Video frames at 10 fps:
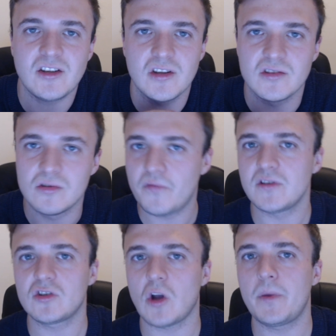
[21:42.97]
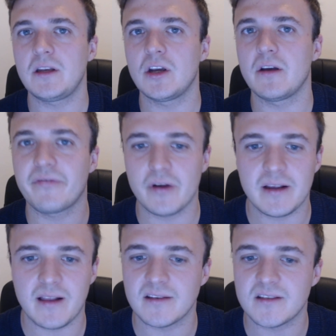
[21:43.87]
there's nothing stopping you
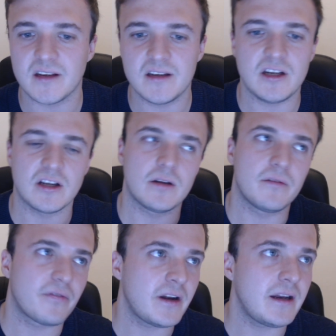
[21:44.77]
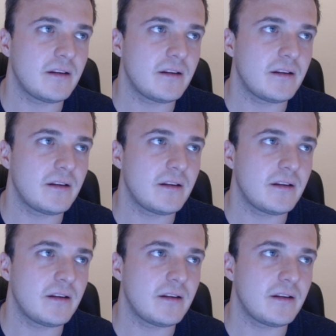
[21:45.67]
freelancing. You can do free.